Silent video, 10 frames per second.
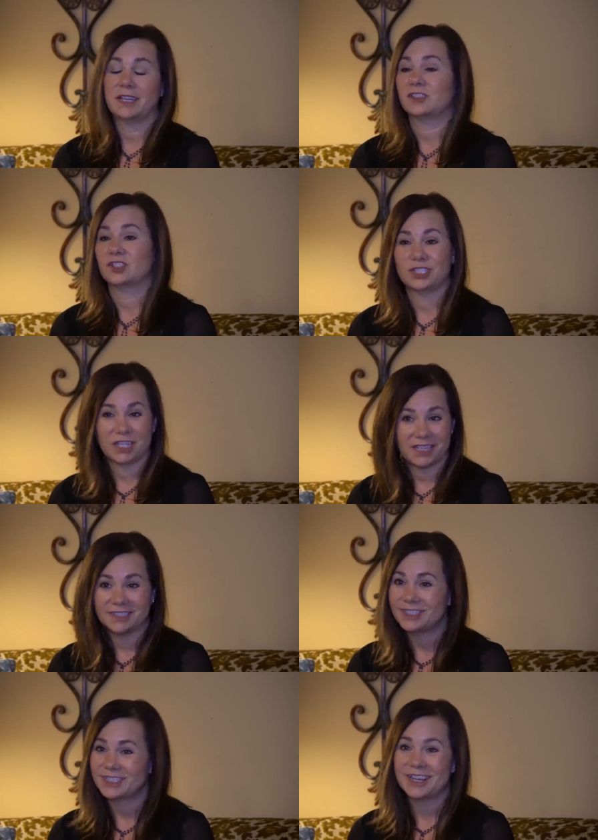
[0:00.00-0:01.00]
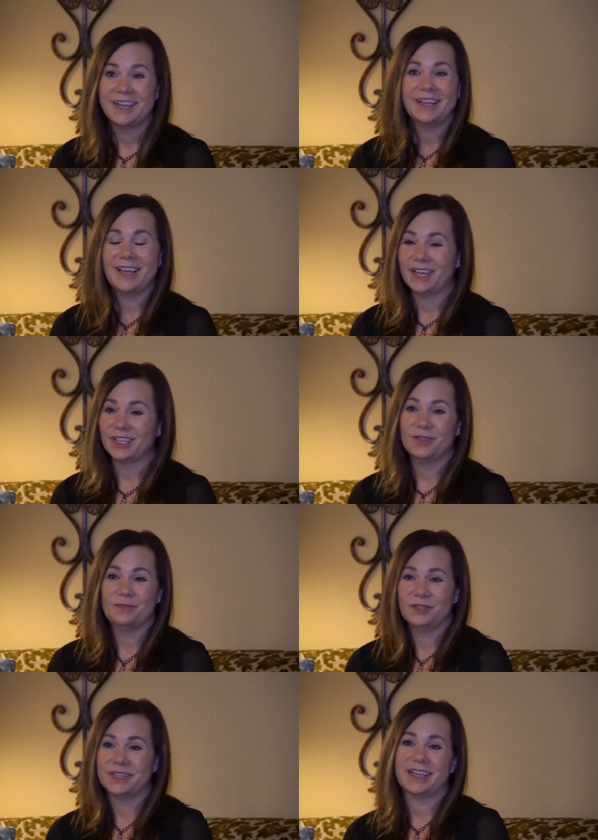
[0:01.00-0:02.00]
exchange and
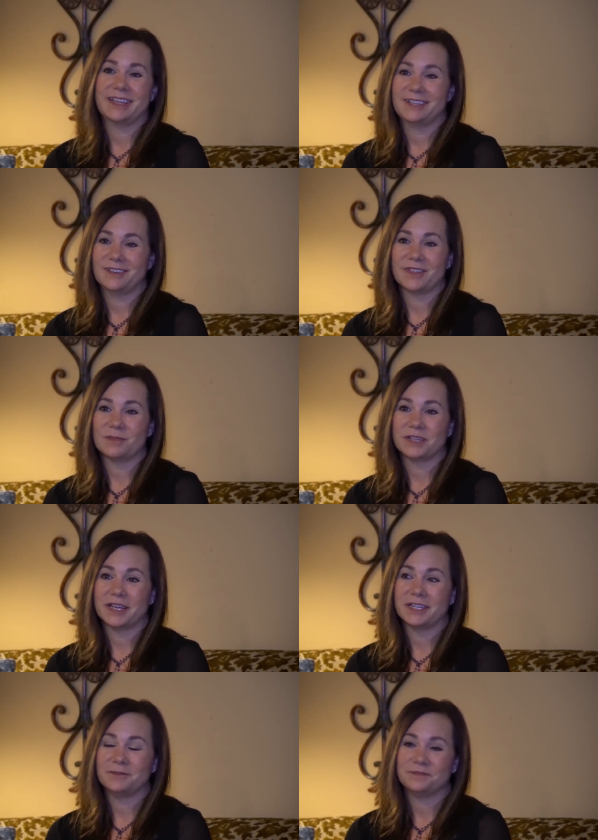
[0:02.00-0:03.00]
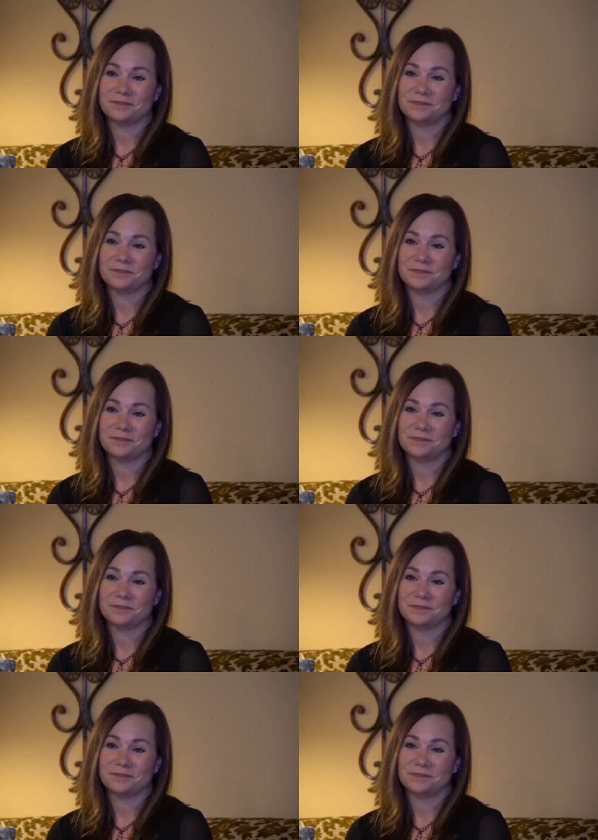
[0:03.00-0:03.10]
communicate here on the planet.